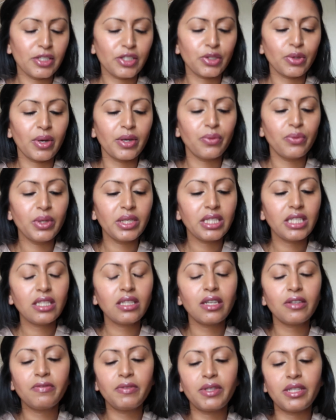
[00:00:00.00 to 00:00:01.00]
so I really
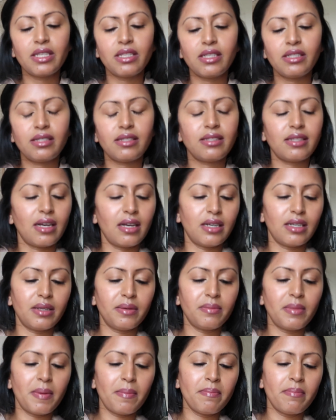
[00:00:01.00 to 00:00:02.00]
love this
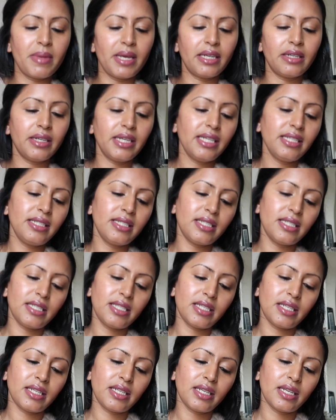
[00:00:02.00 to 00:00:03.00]
Merit
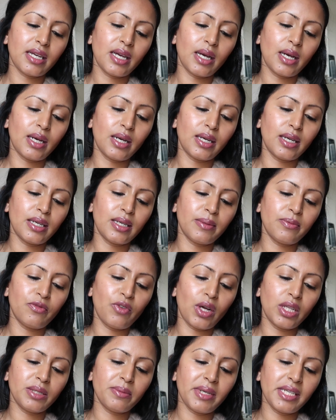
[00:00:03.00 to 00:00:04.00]

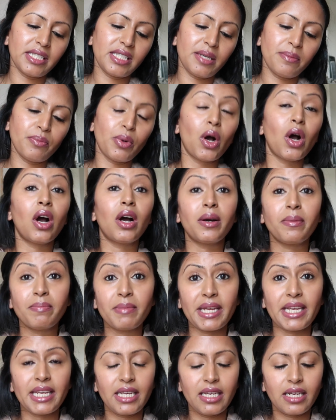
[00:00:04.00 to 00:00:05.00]
volumizing
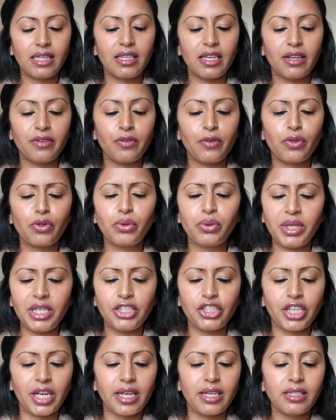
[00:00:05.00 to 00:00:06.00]
pomade, and they have three
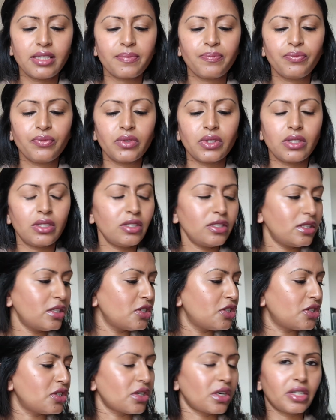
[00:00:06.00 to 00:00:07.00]
shades. This is
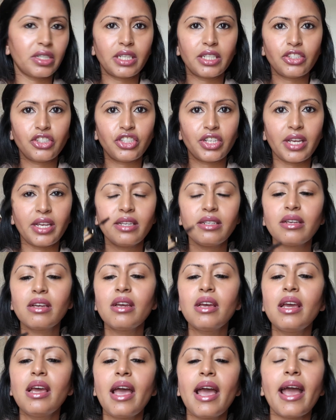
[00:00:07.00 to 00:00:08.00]
the darkest shade,
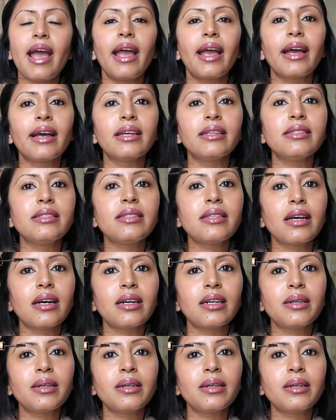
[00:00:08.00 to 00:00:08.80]
and